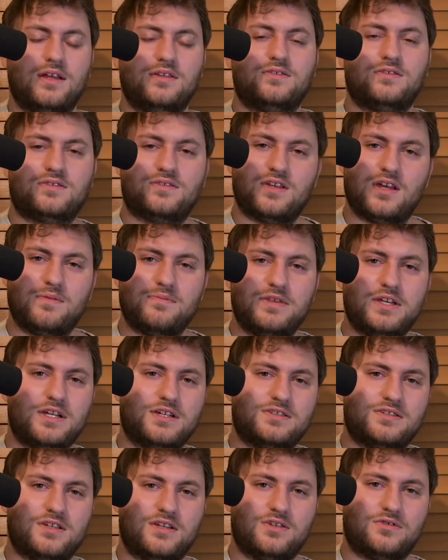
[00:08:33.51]
same thing
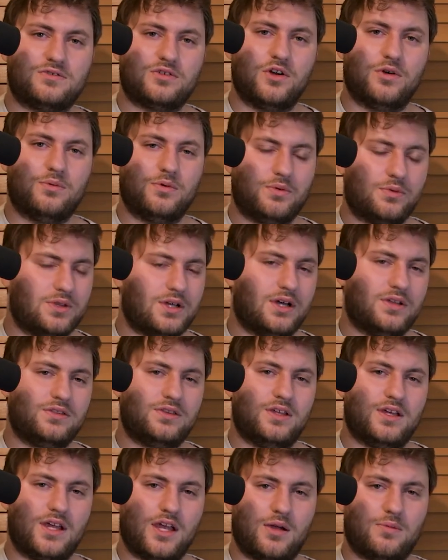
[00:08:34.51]
as the intro, but without
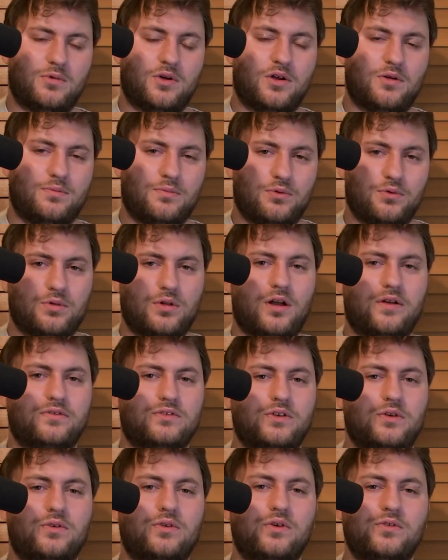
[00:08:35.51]
the hammer on and pull off.
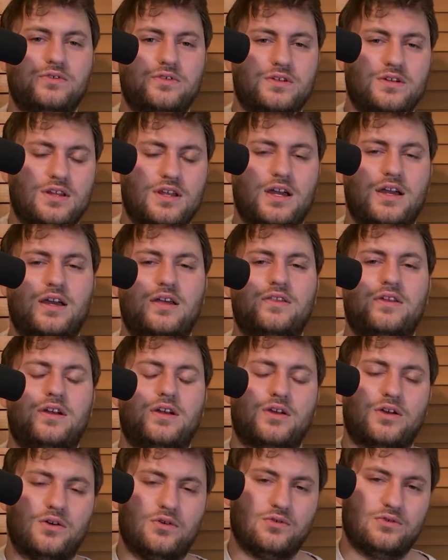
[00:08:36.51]
So it goes into that, and then
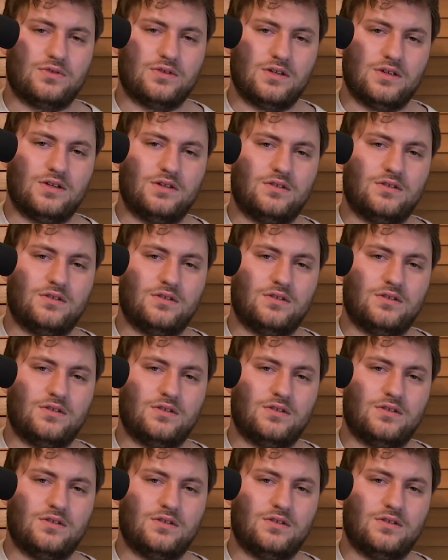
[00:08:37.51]
it goes